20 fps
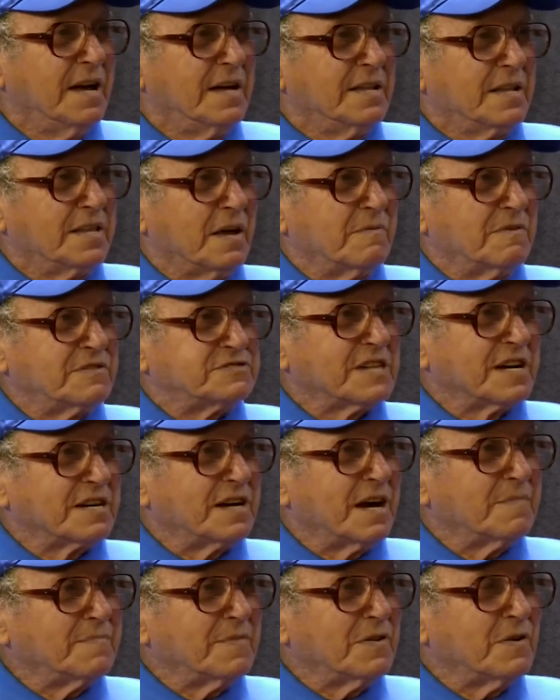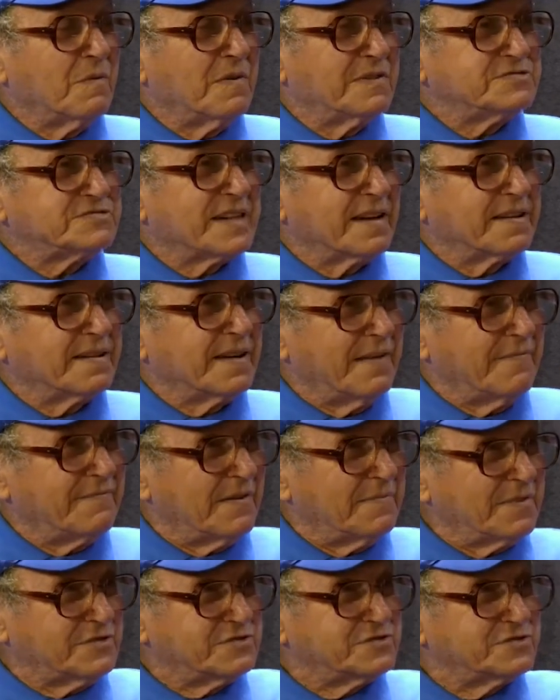There was a couple of ones that came from
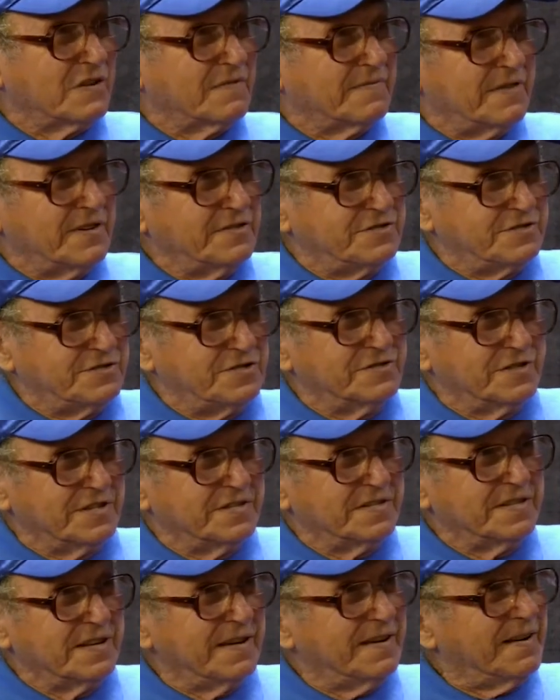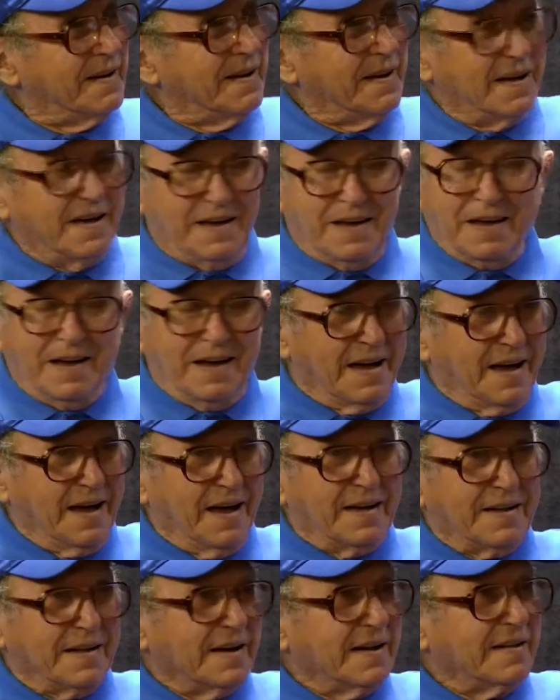the Soviet Union,
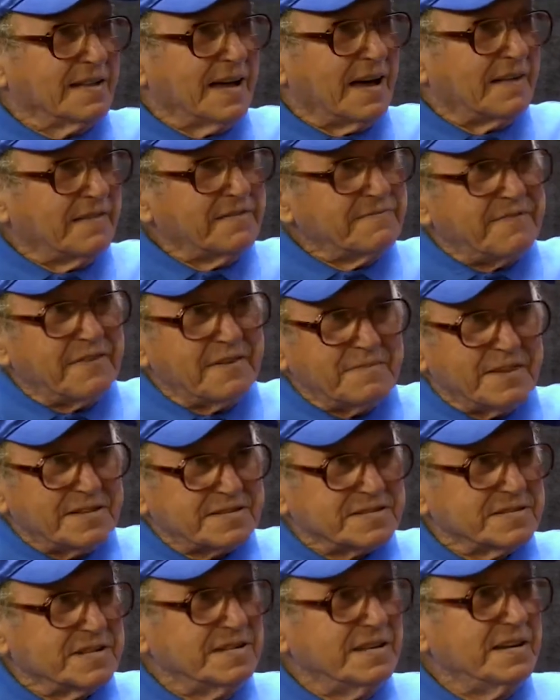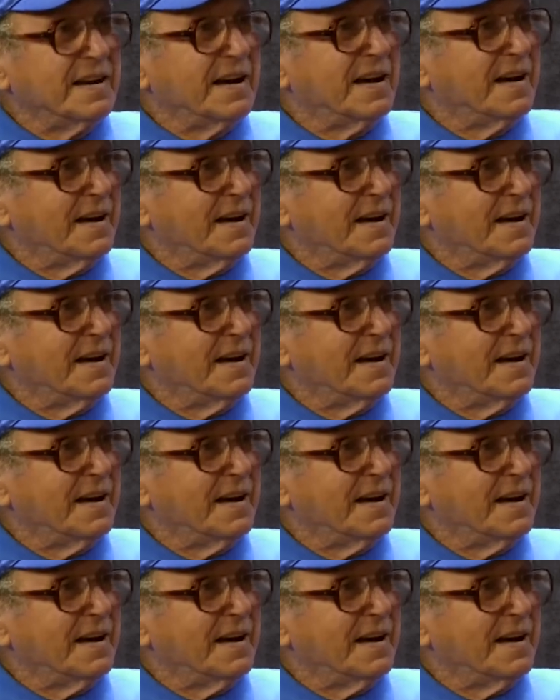and a lot of them from Italy.